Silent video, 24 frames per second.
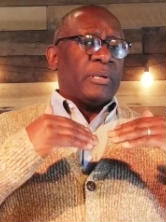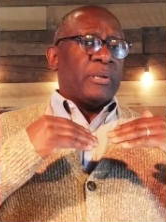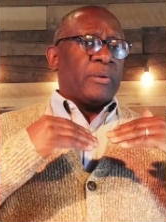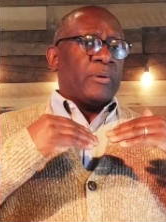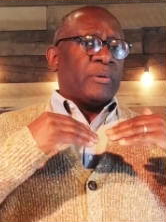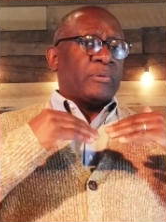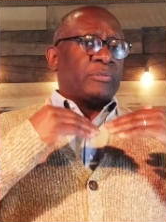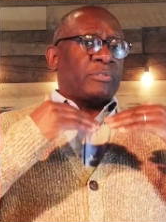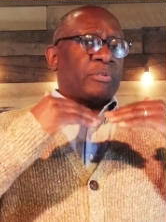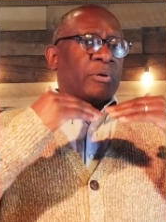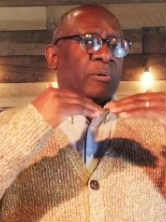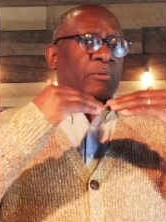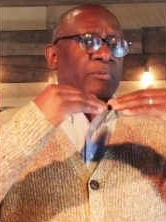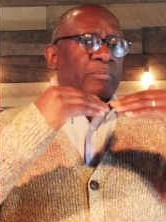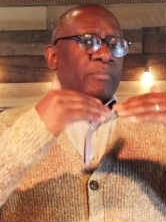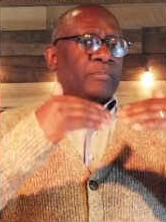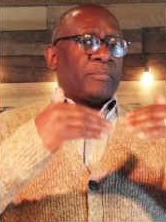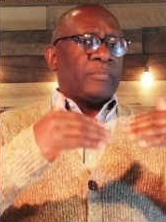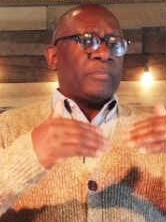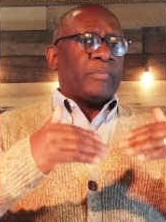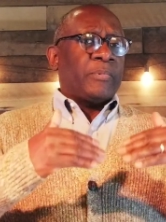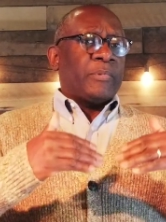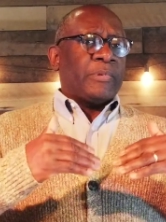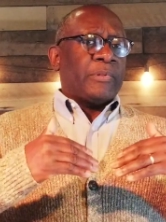so
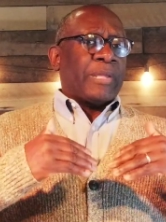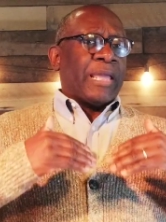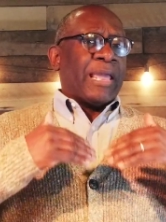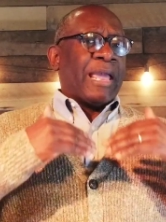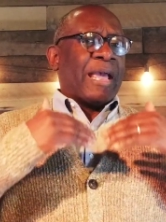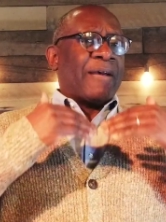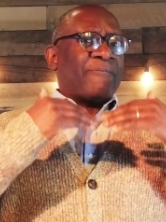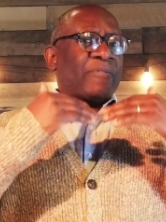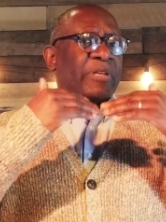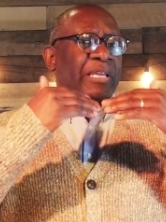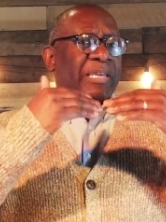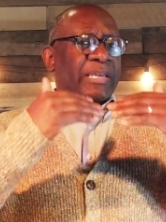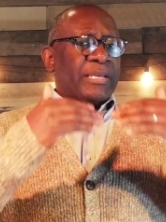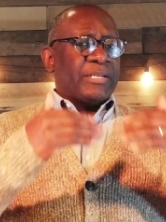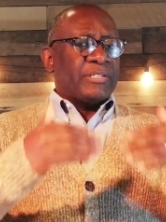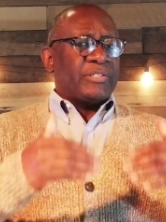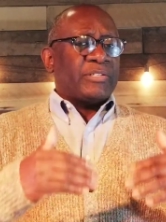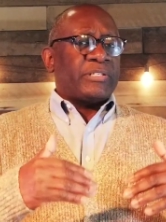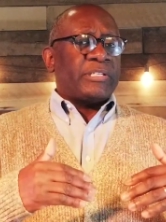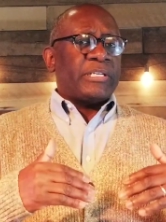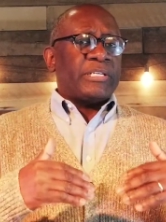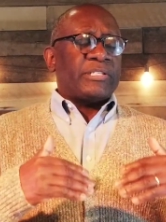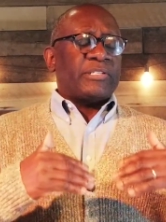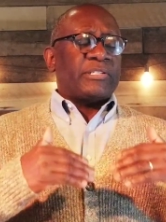they have to
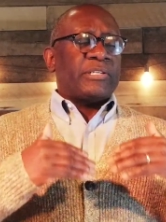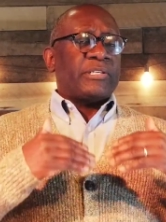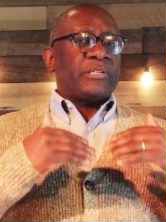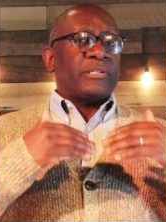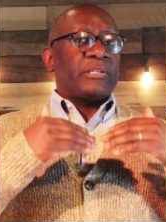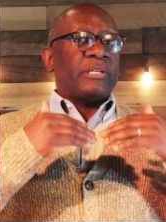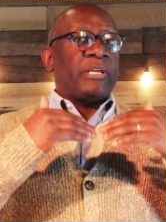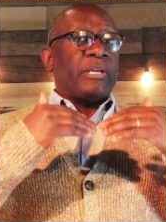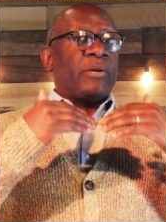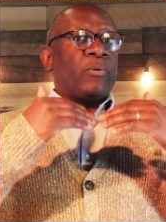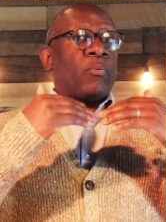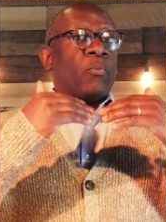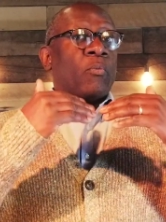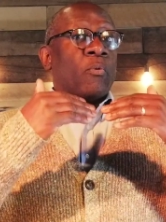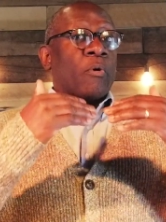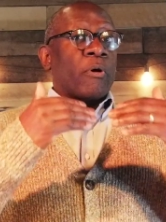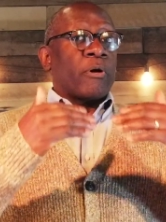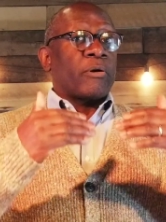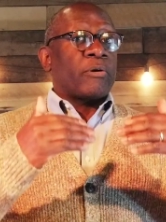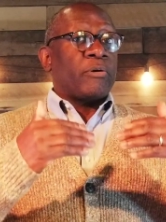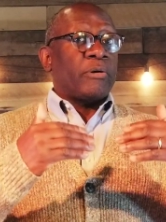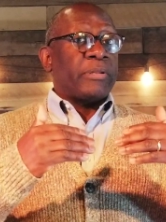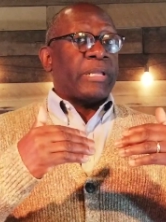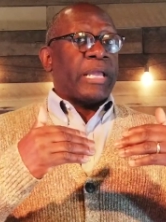consistently
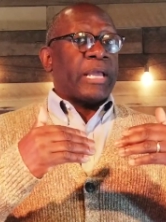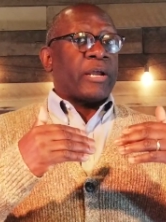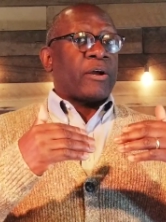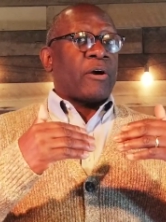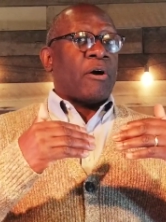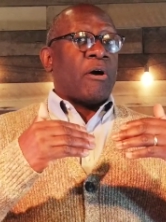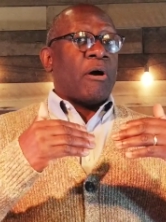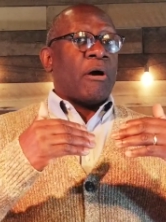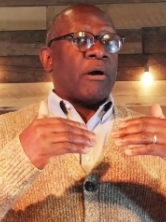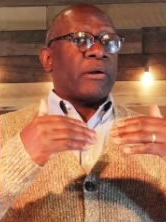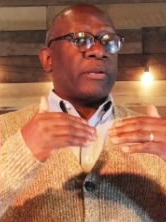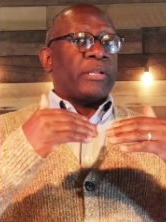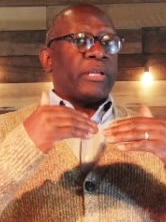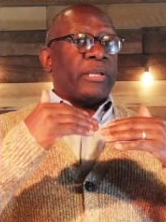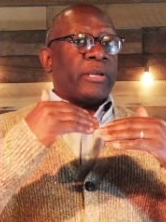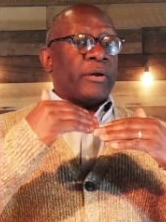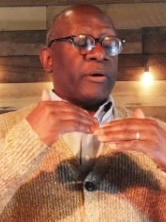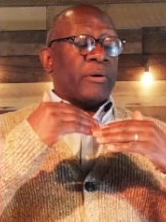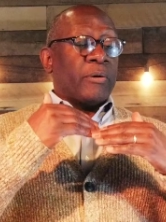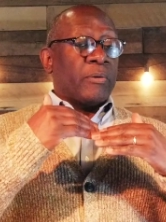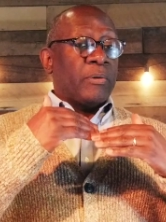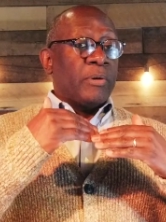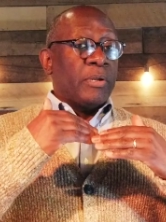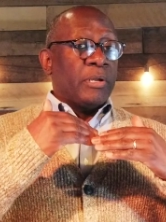work on their
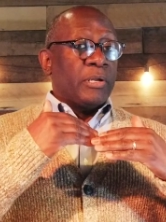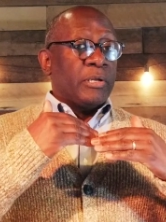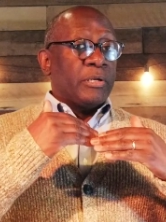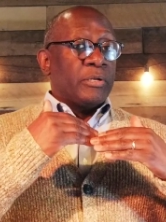cardio